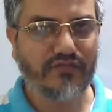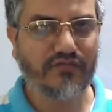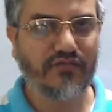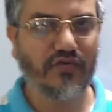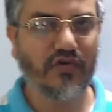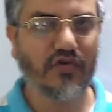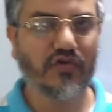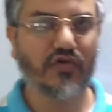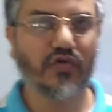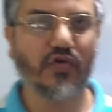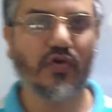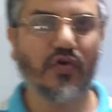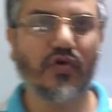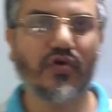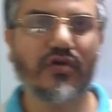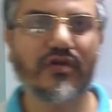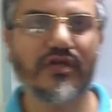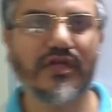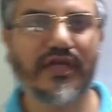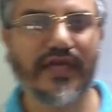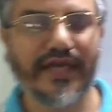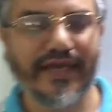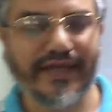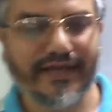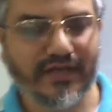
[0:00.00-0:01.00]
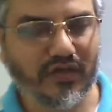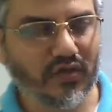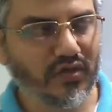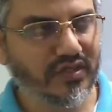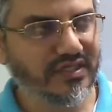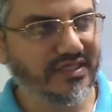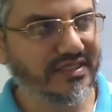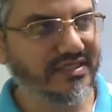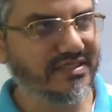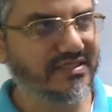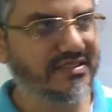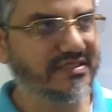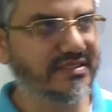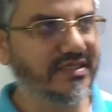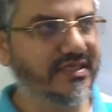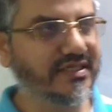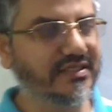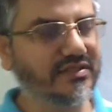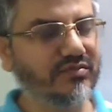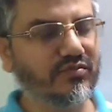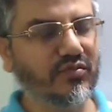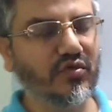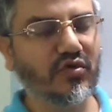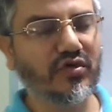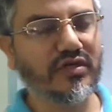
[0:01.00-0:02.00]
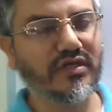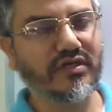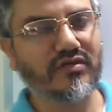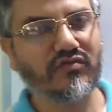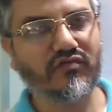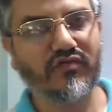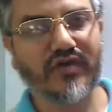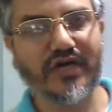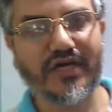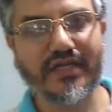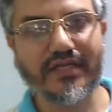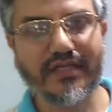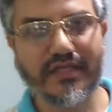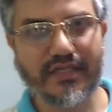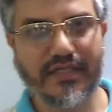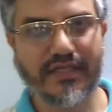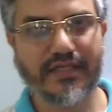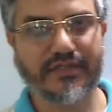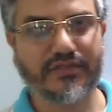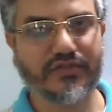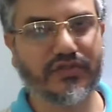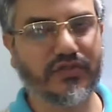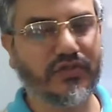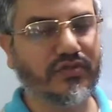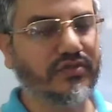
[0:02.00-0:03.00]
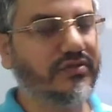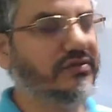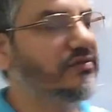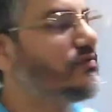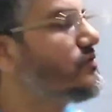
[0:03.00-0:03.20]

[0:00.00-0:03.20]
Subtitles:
One photon cannot eject more than one